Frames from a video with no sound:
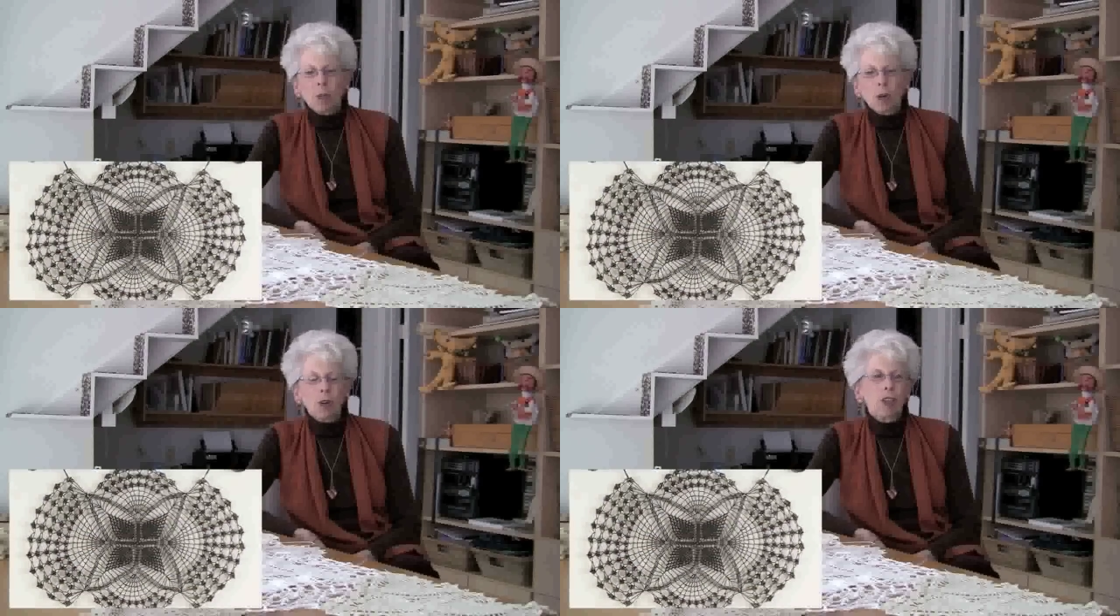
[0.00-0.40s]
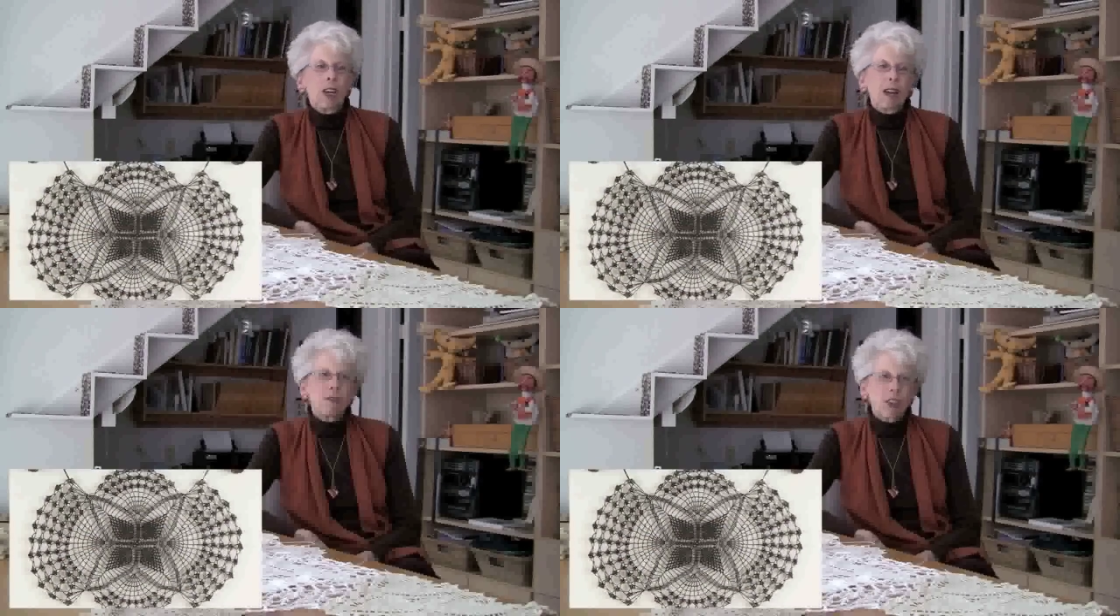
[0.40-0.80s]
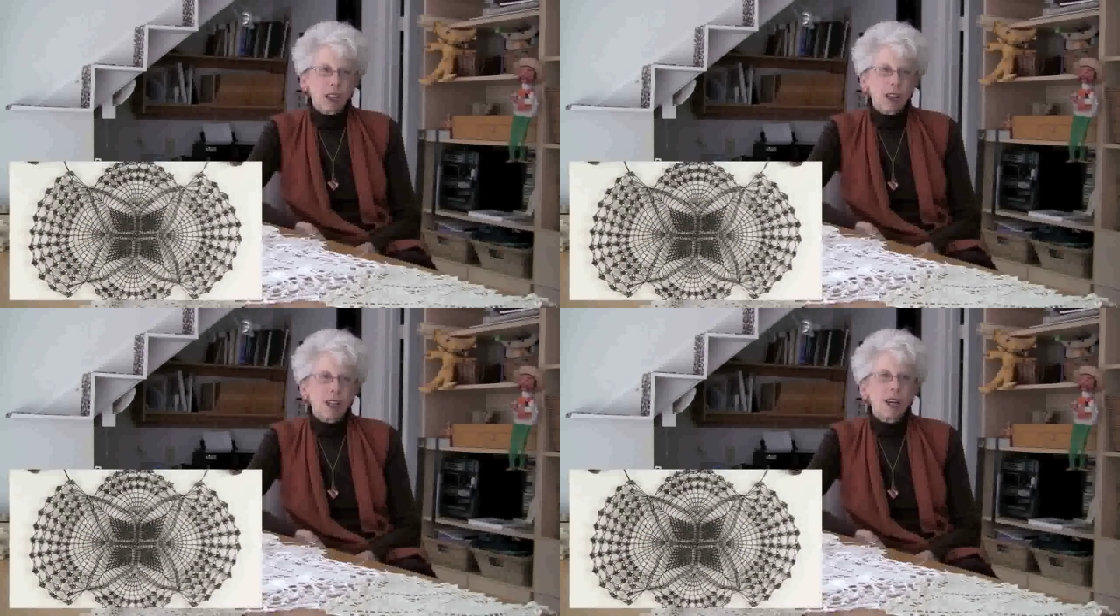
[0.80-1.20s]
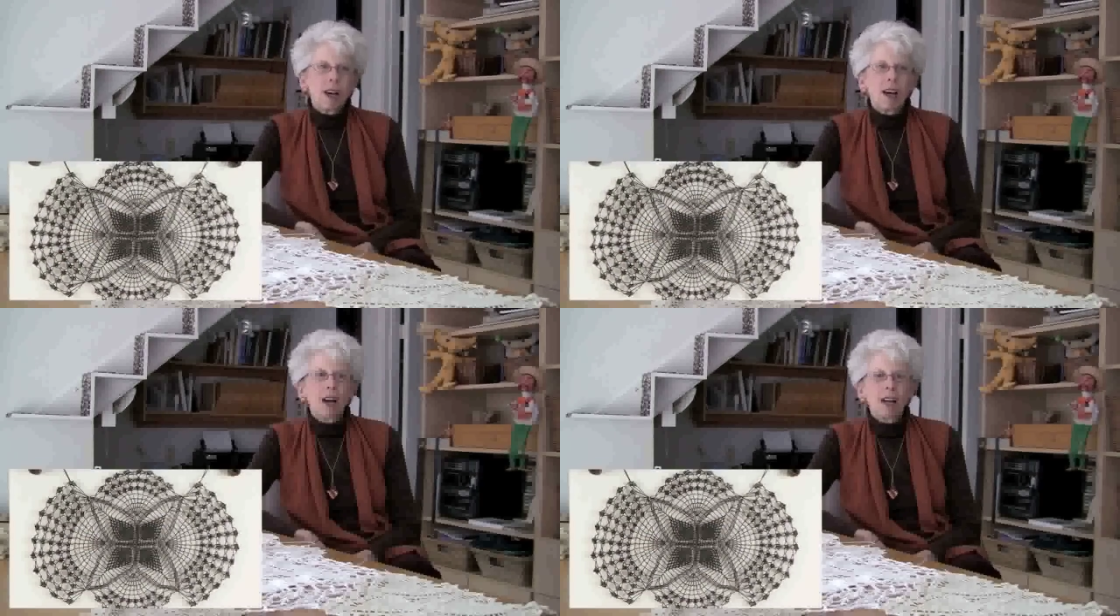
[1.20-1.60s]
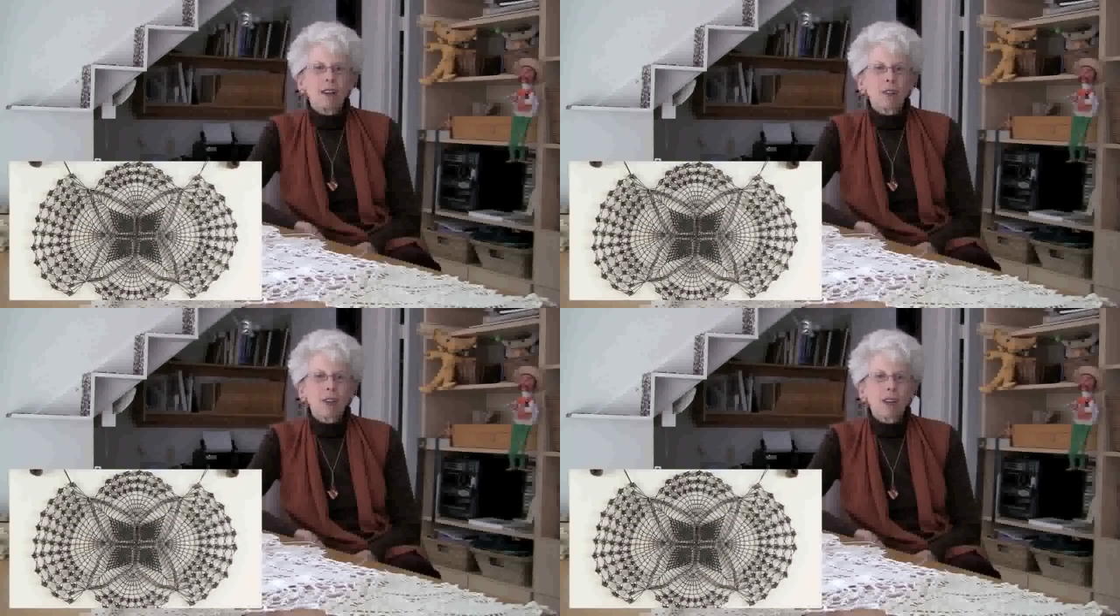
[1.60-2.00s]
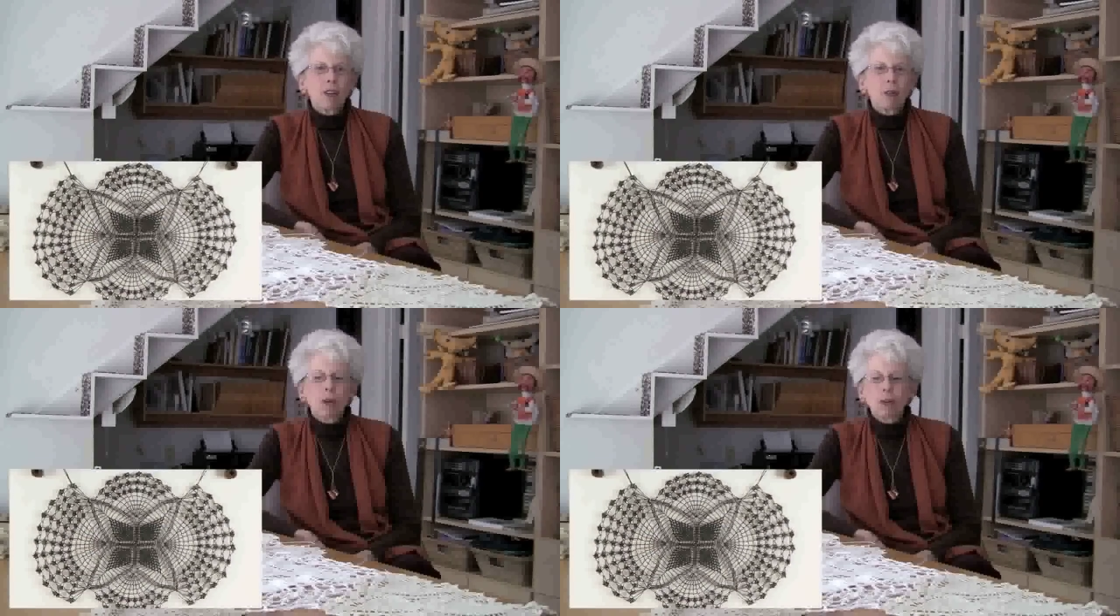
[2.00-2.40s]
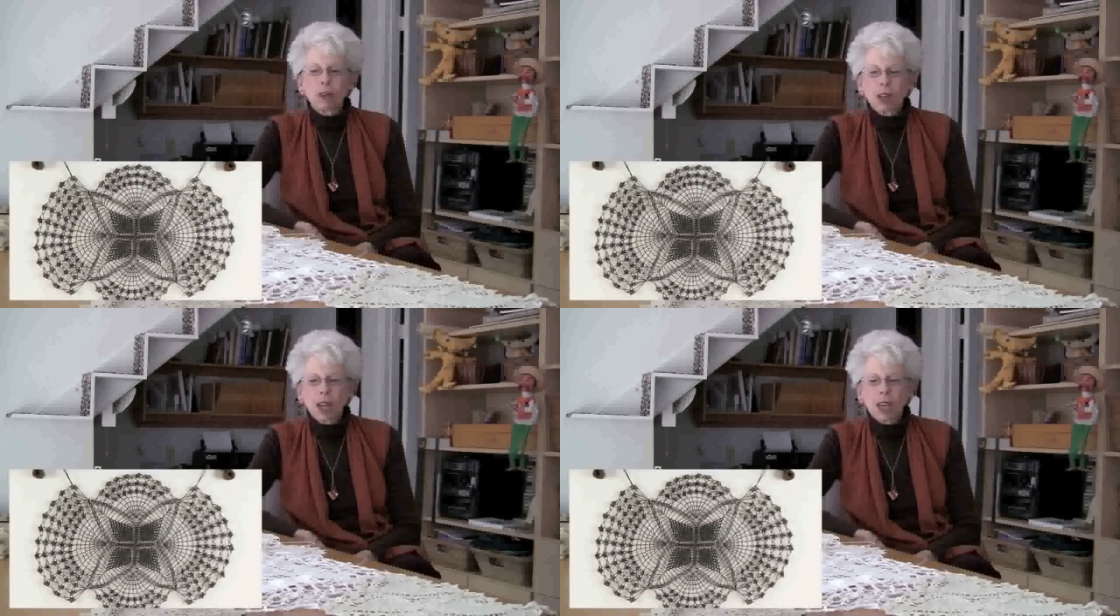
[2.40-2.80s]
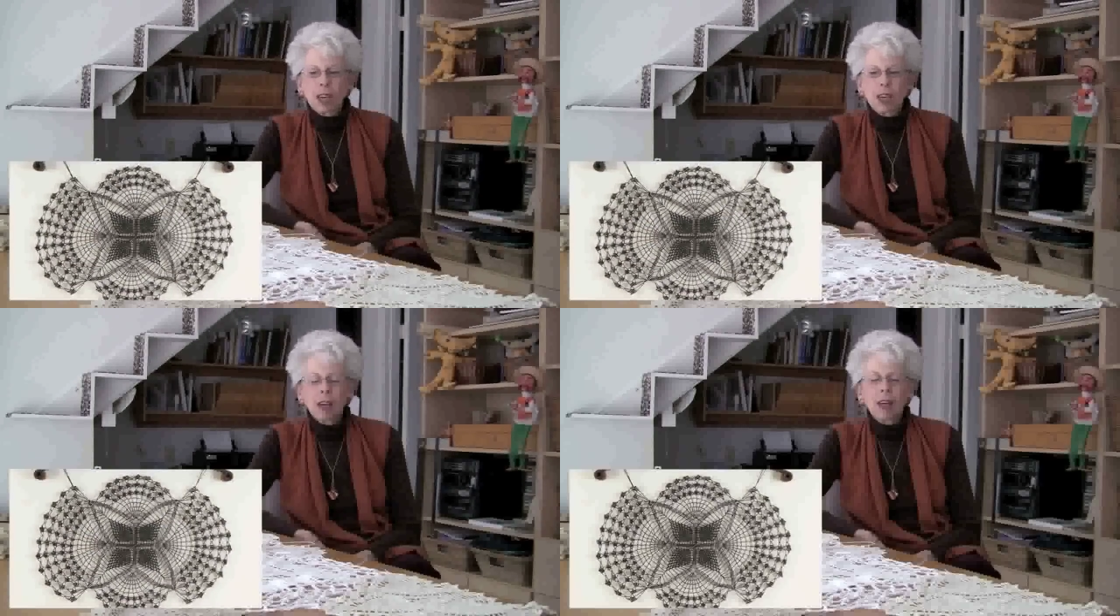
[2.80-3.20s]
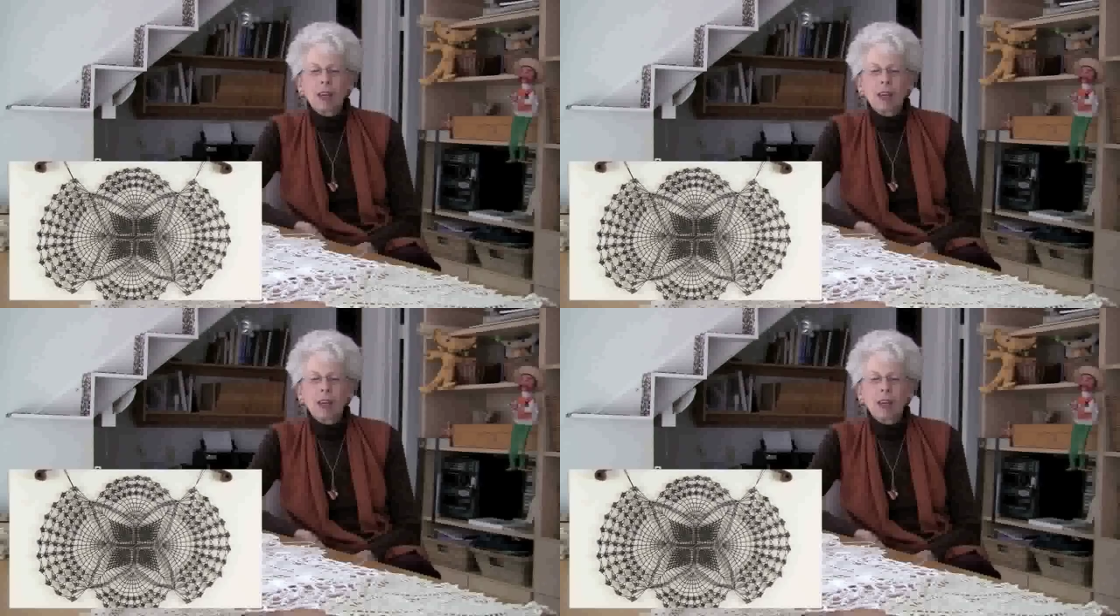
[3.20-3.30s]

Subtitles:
work that I've done on crochet